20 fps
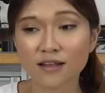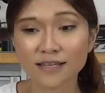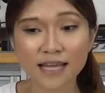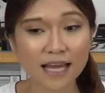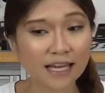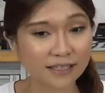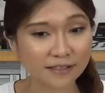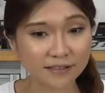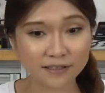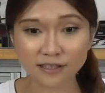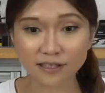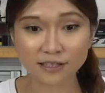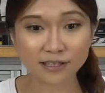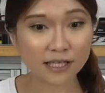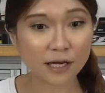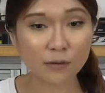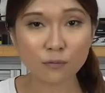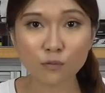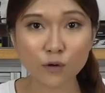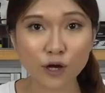Tech is the
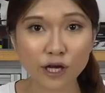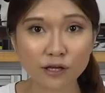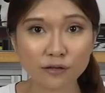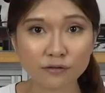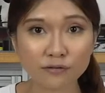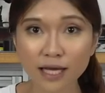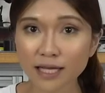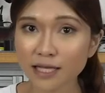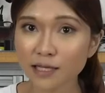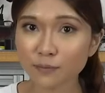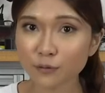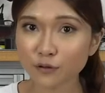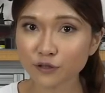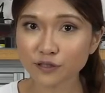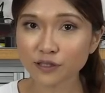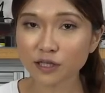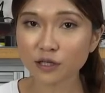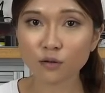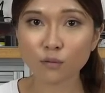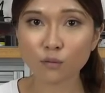same way.
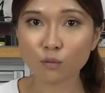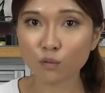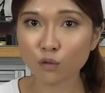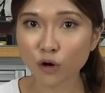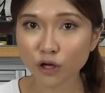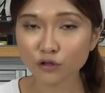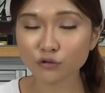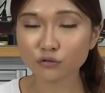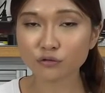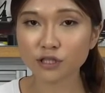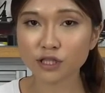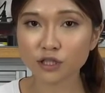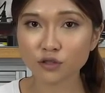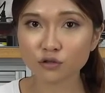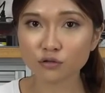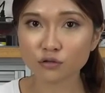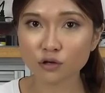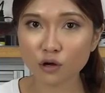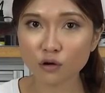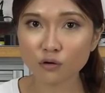90% of what you need
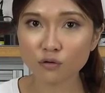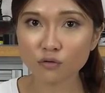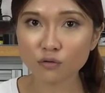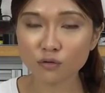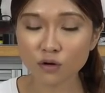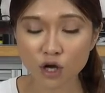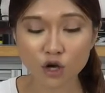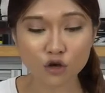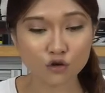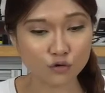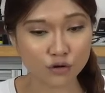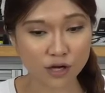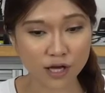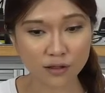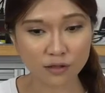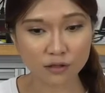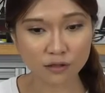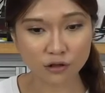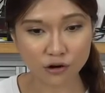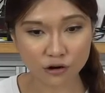to know, you
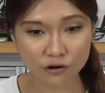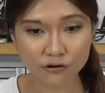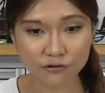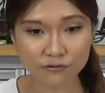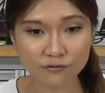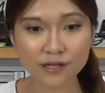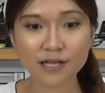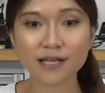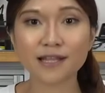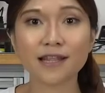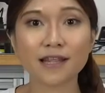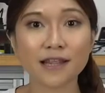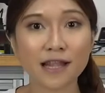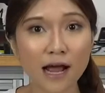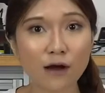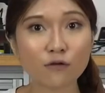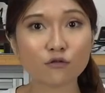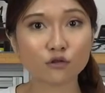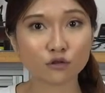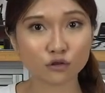can learn in an
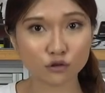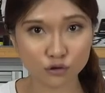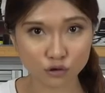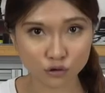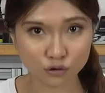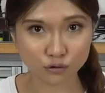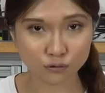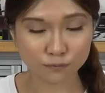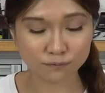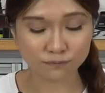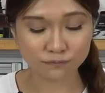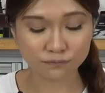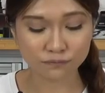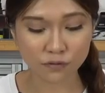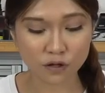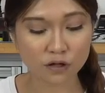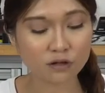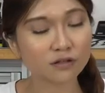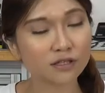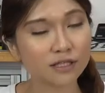hour or two.
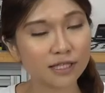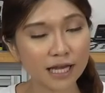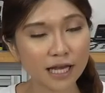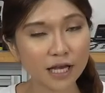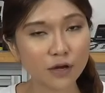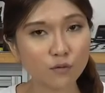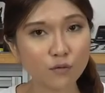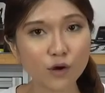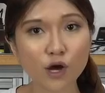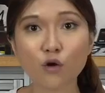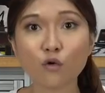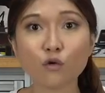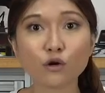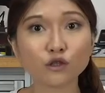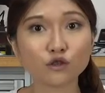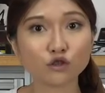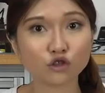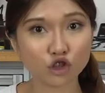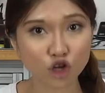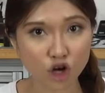Today, we are
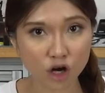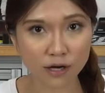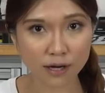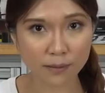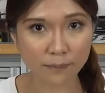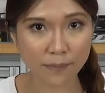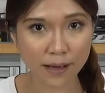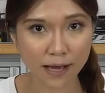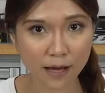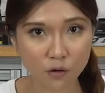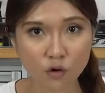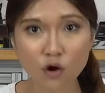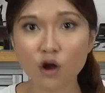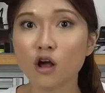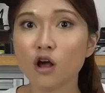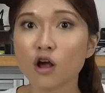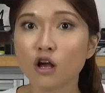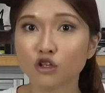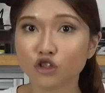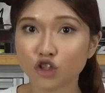going to talk about
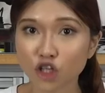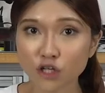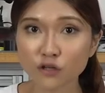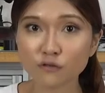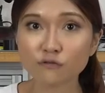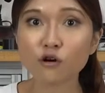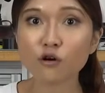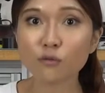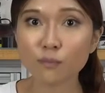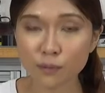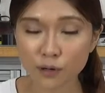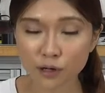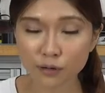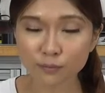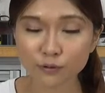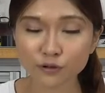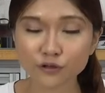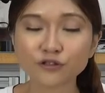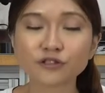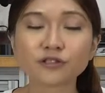general
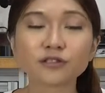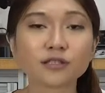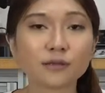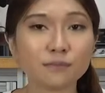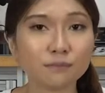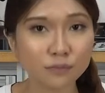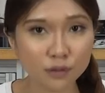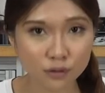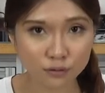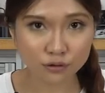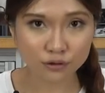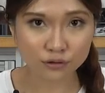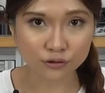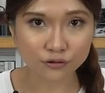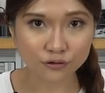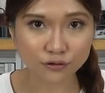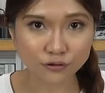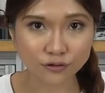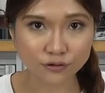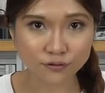purpose
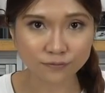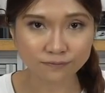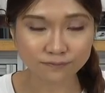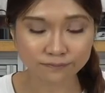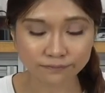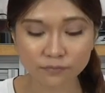computers,